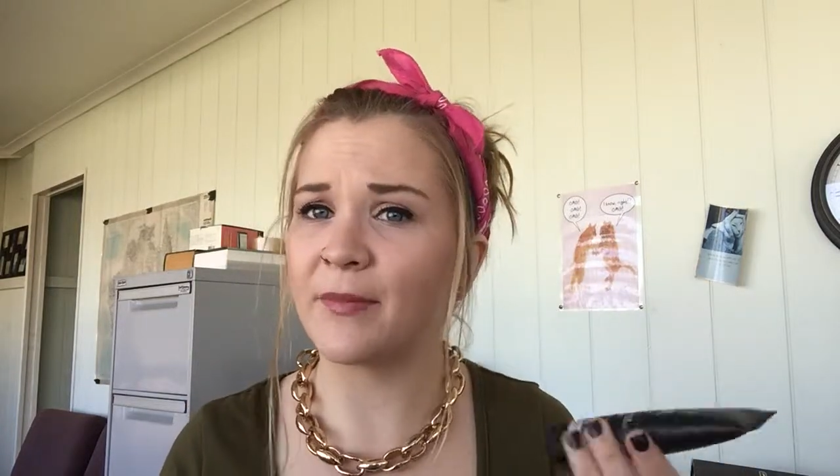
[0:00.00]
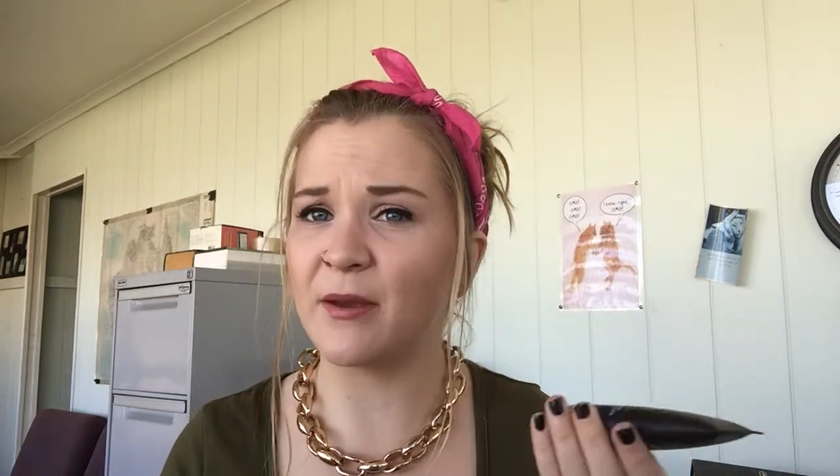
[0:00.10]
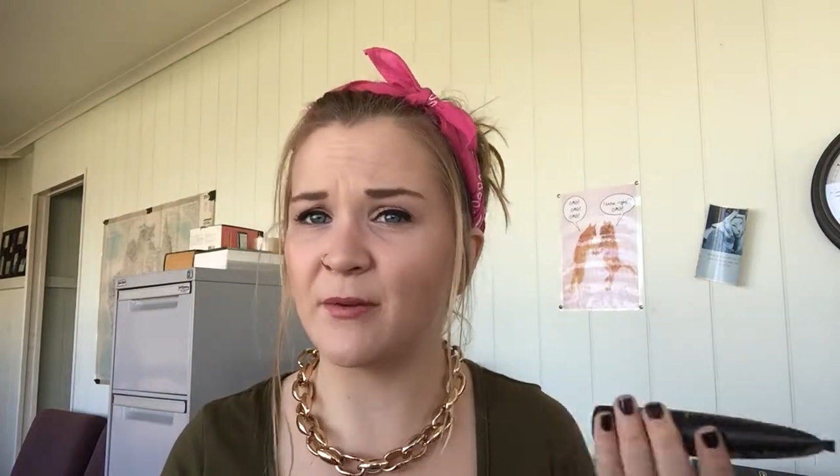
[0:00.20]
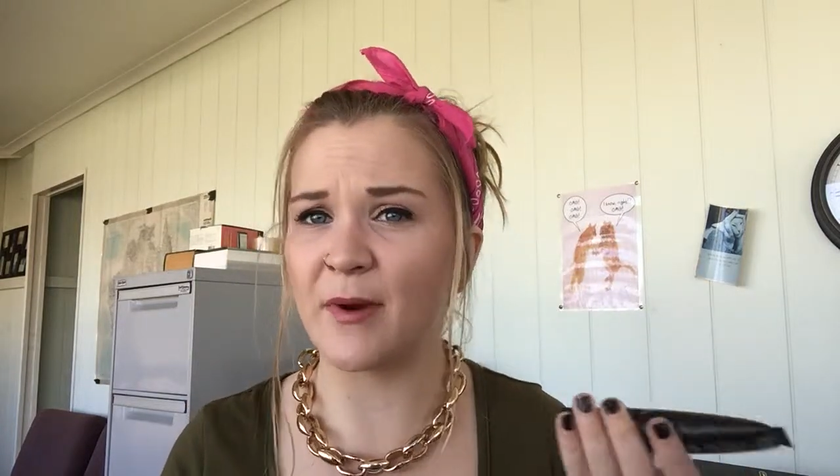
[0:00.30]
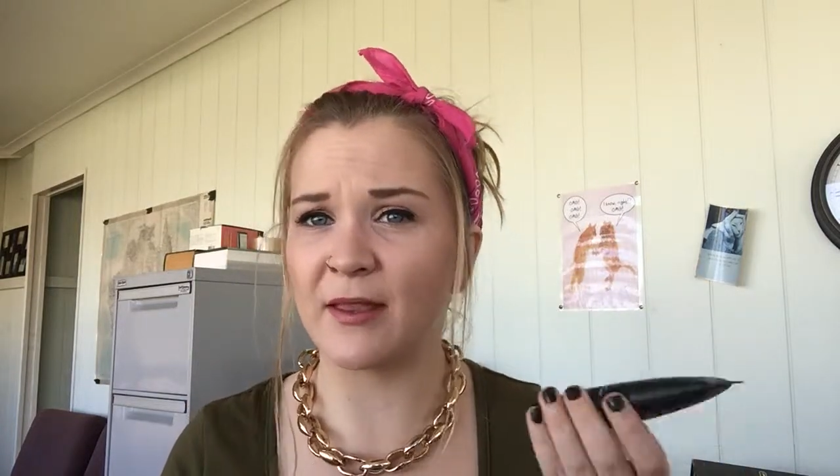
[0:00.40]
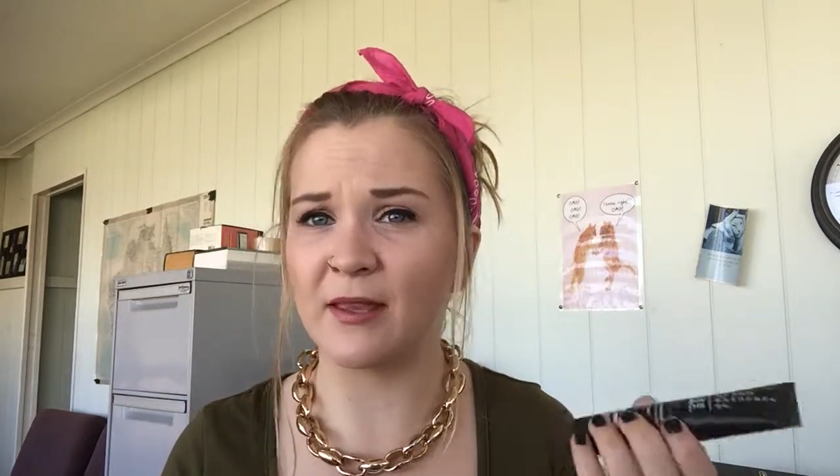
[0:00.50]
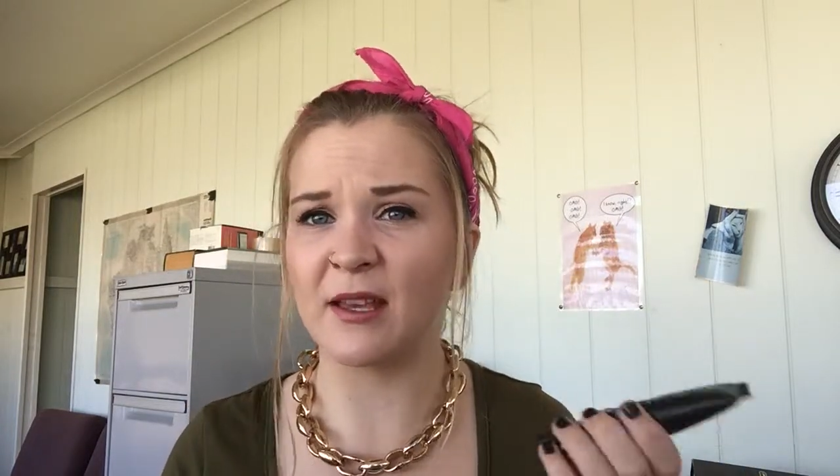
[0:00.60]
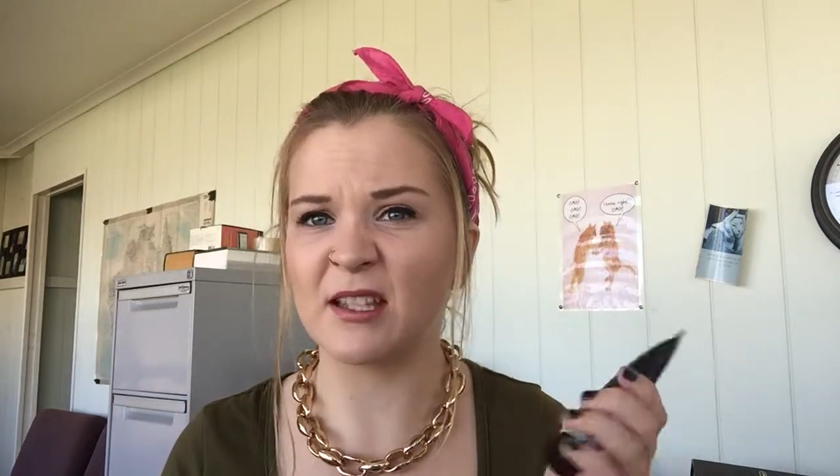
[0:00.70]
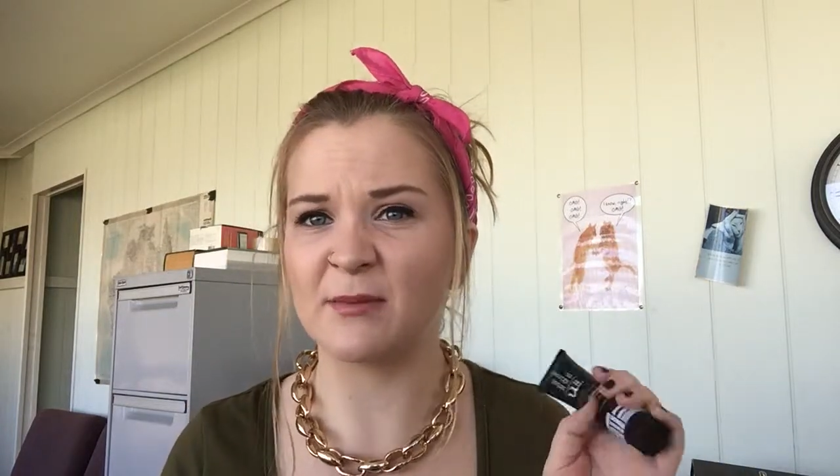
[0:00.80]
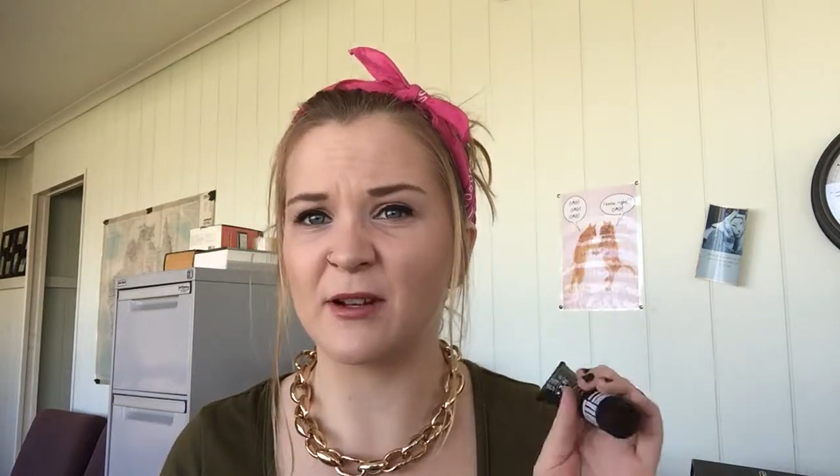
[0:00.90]
people might
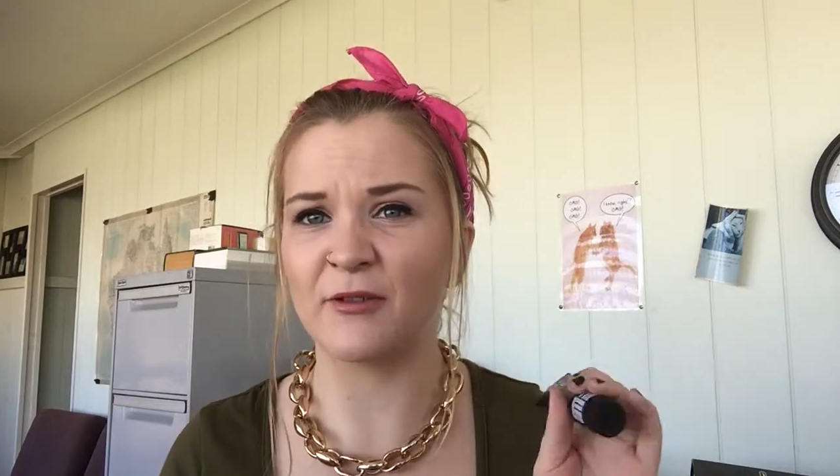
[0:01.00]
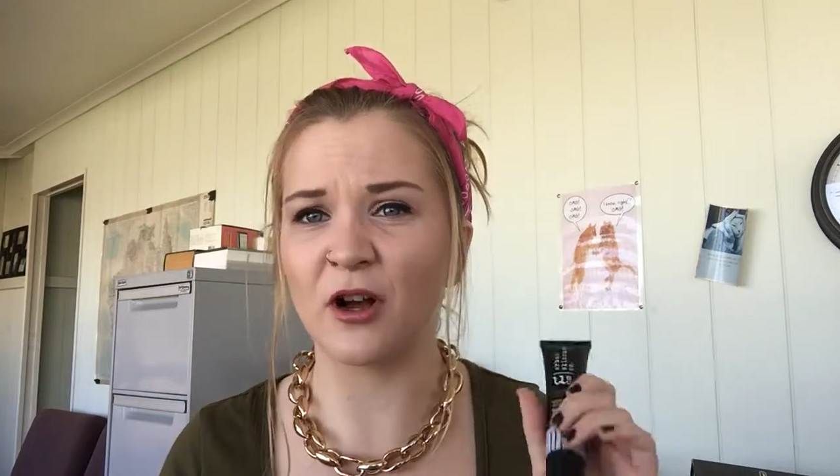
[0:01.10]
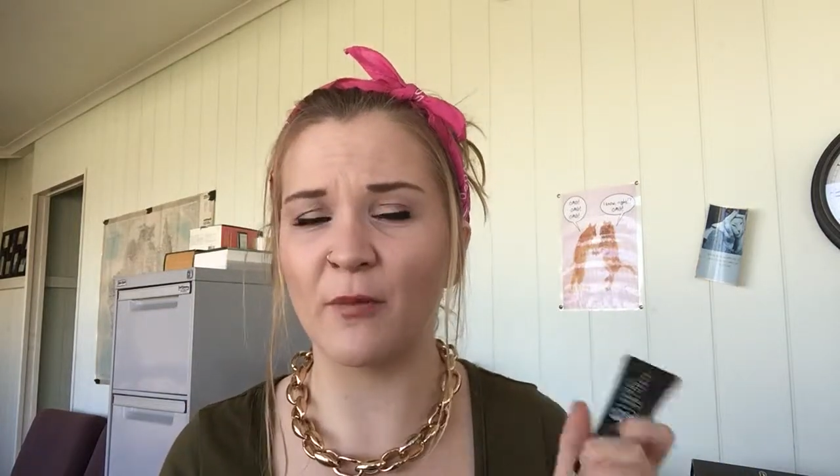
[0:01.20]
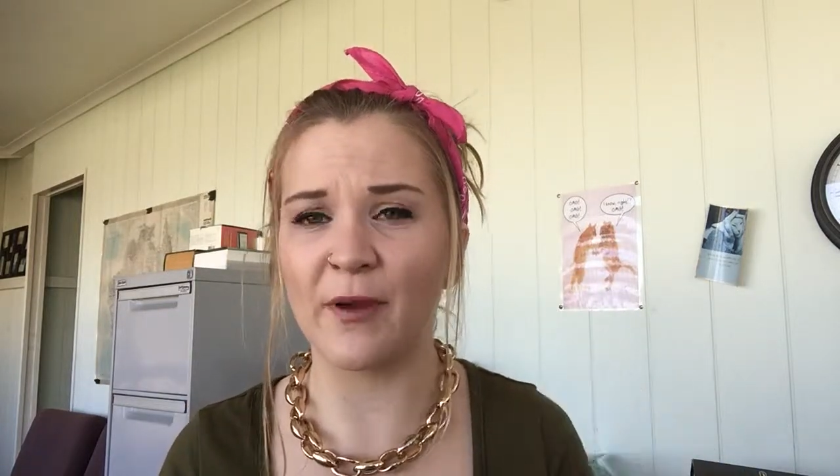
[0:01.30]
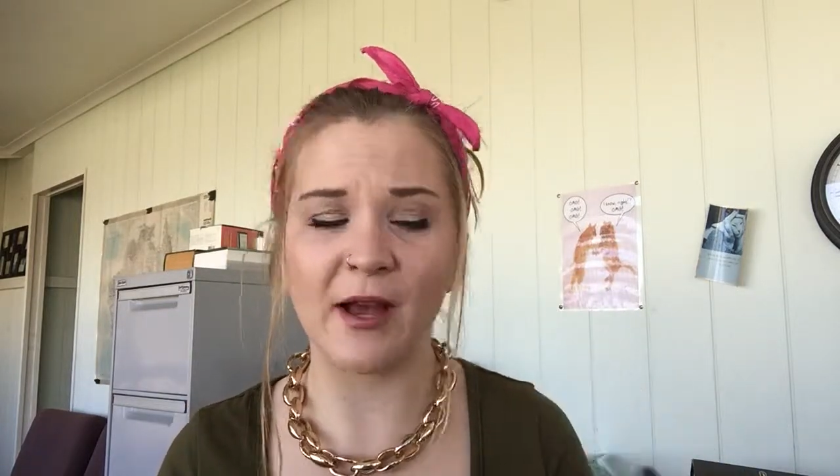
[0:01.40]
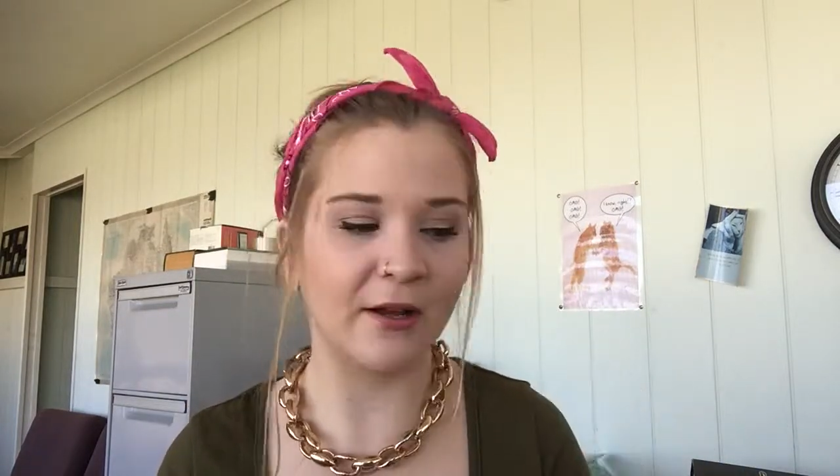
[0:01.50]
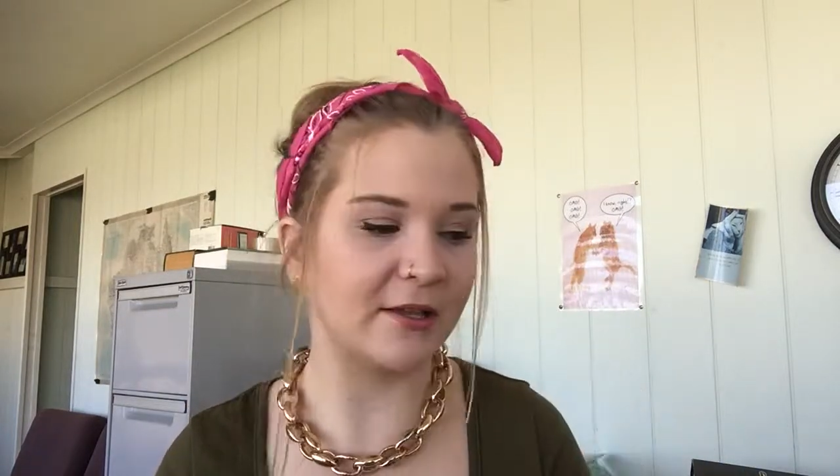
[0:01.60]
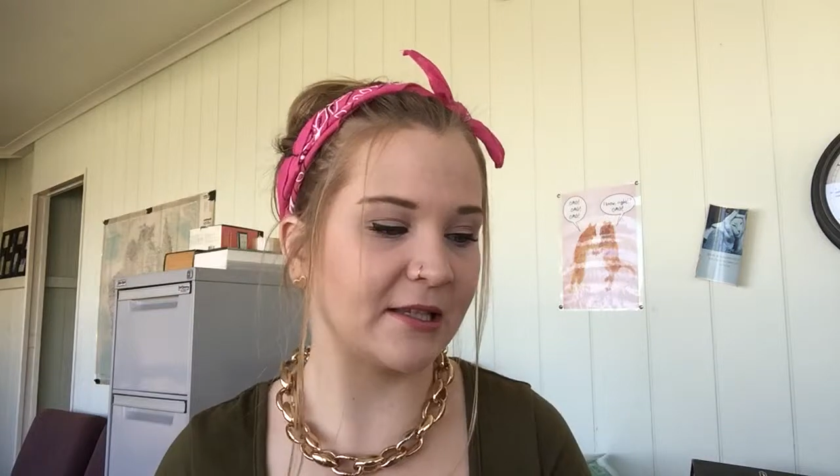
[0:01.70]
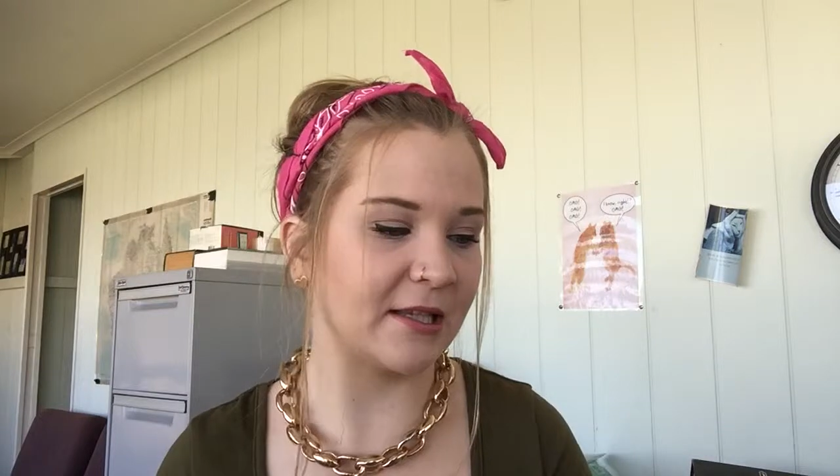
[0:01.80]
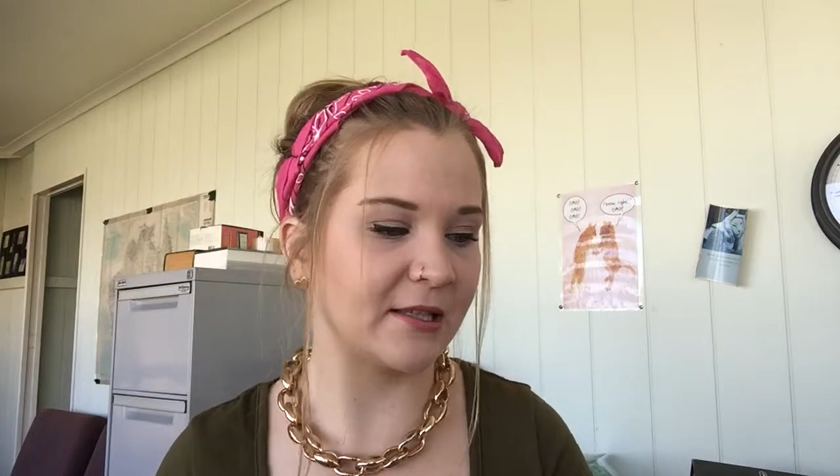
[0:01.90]
think is a bit of a cop-out,
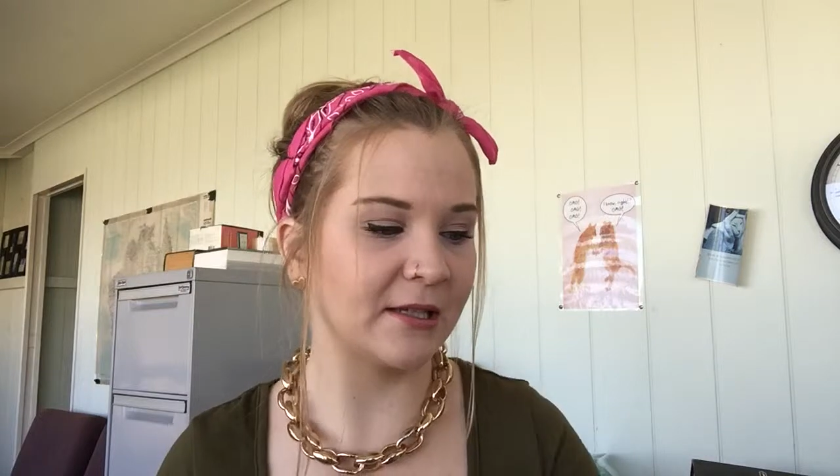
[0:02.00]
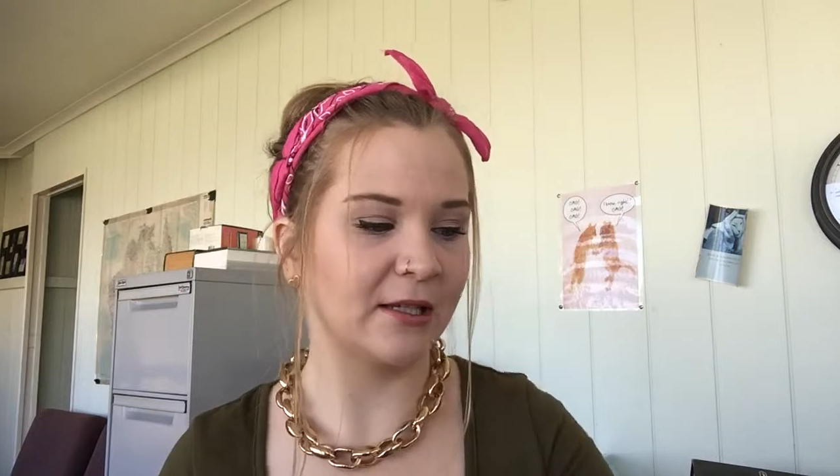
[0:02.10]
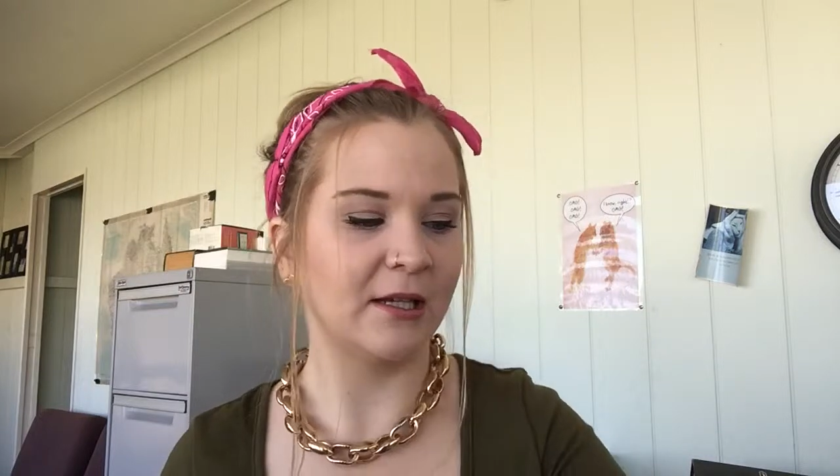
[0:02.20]
because there's